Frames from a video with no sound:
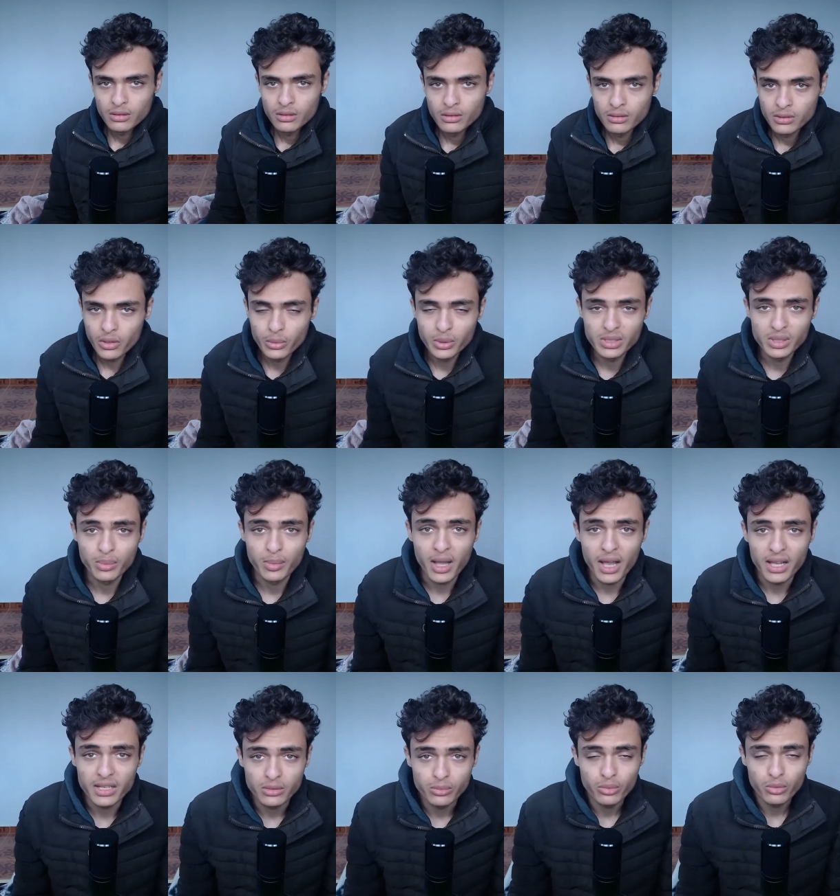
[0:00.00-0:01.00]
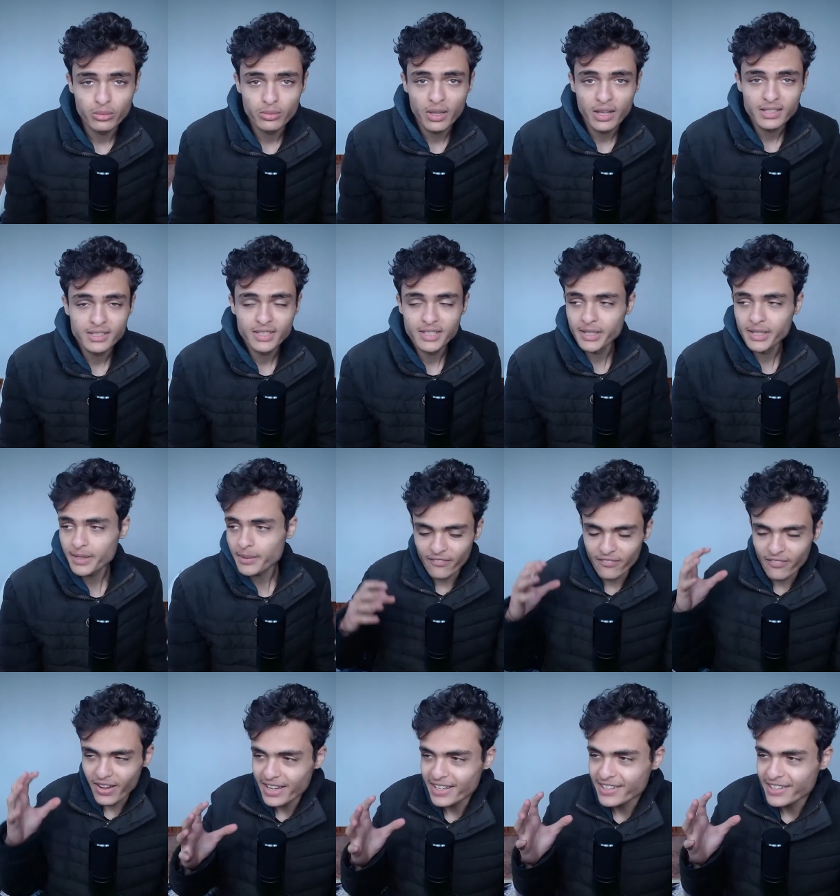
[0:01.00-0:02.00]
Yo, what's up guys, BoomDies here.
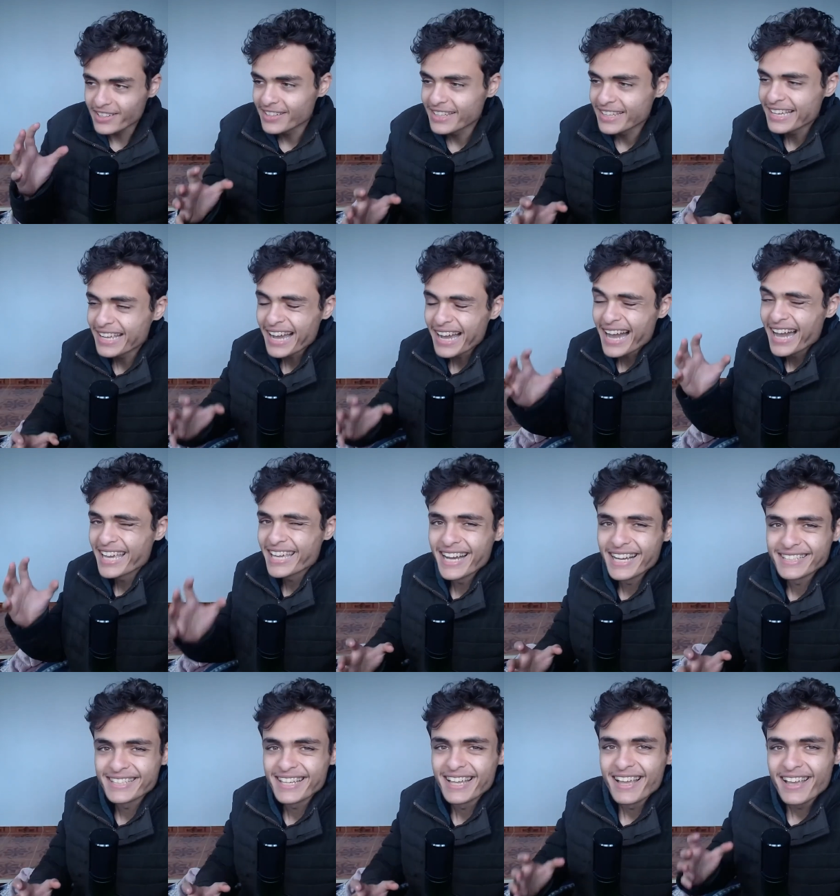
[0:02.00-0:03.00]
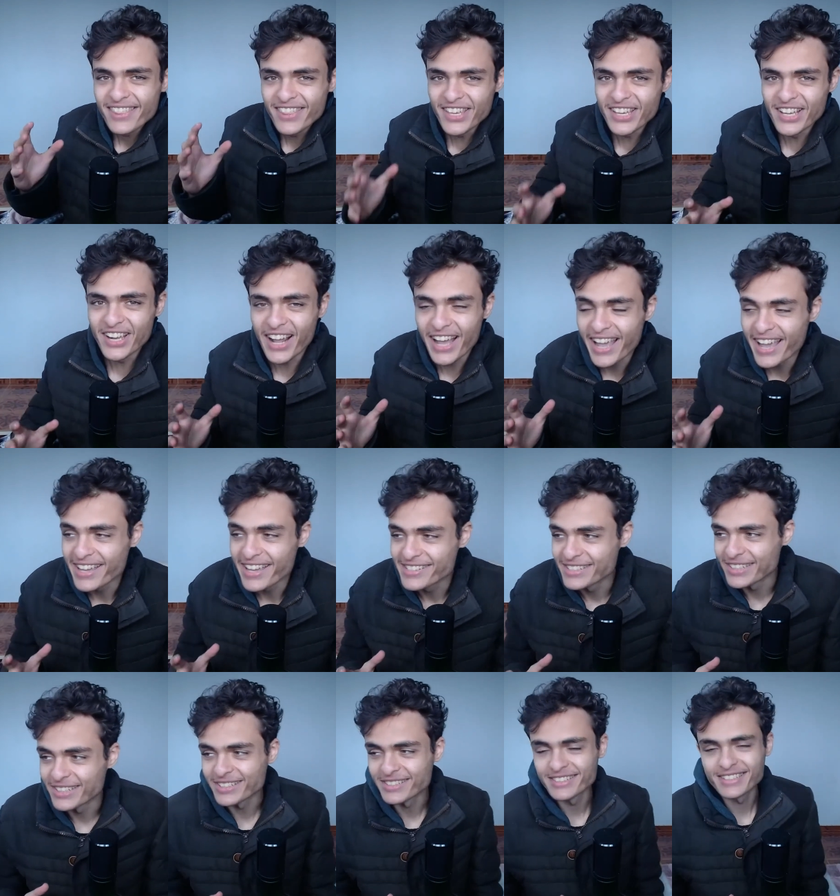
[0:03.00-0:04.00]
Finally, I got the
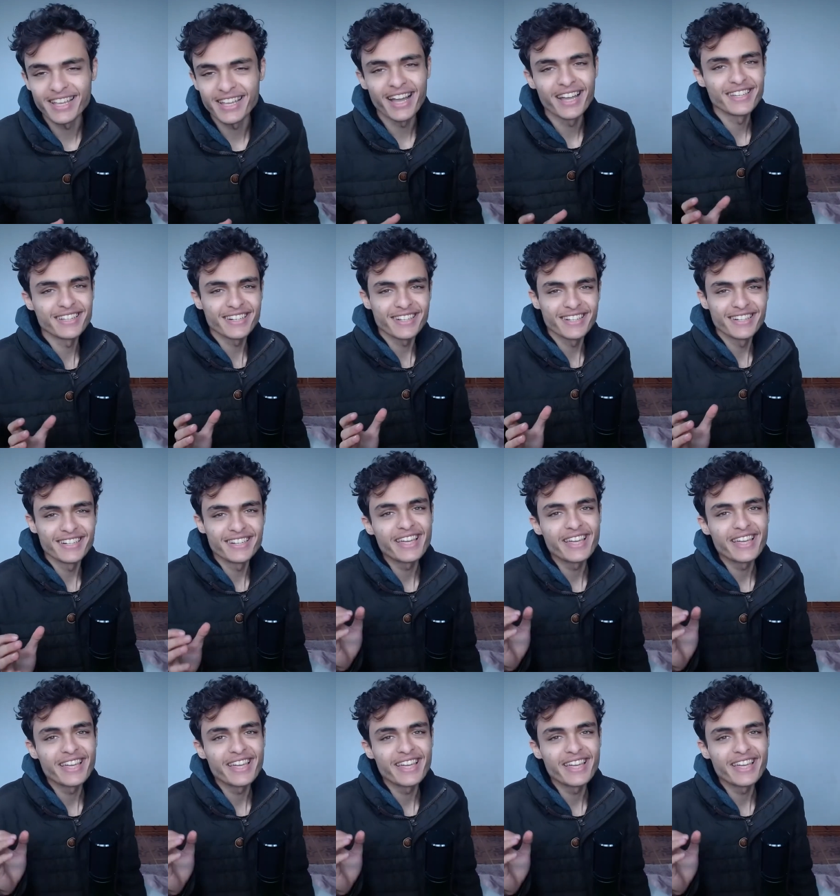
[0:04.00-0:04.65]
Razer Siren